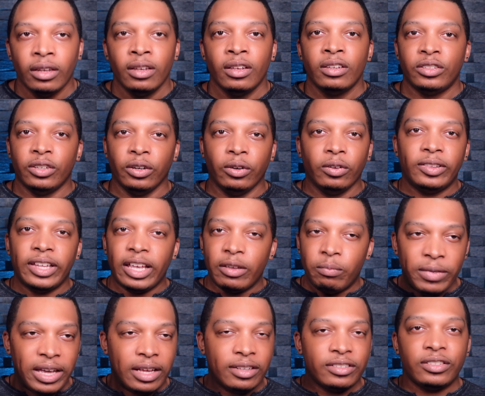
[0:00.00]
So they've
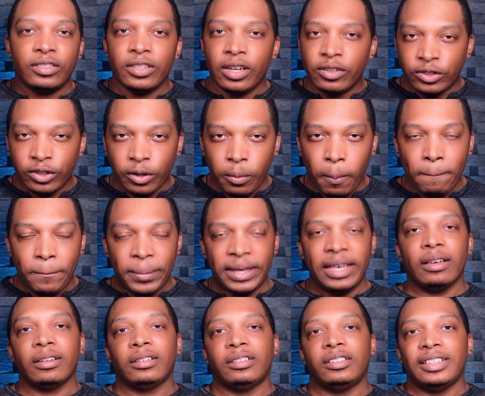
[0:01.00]
made such a
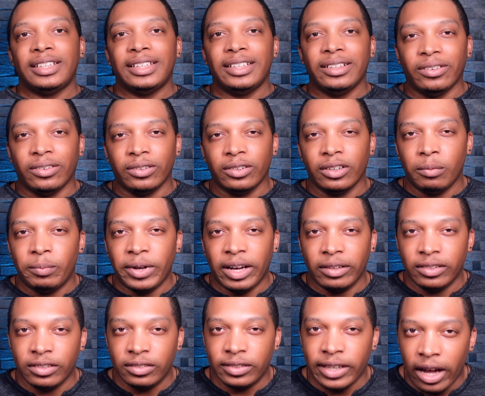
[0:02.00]
big deal about
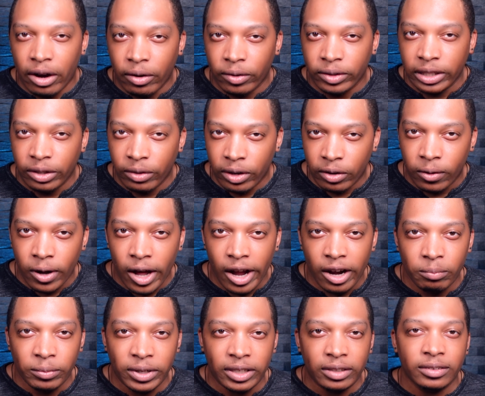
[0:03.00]
this hourly
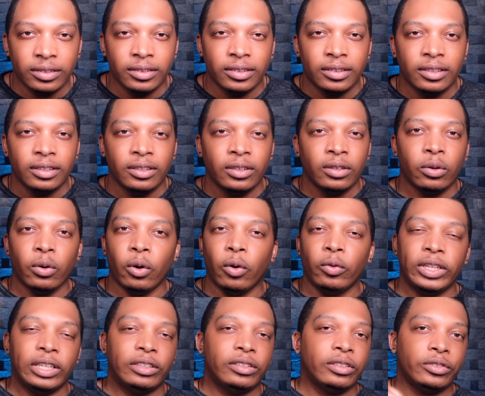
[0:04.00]
requirement
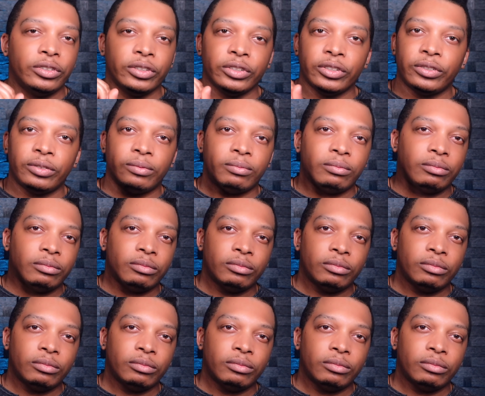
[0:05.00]
only to just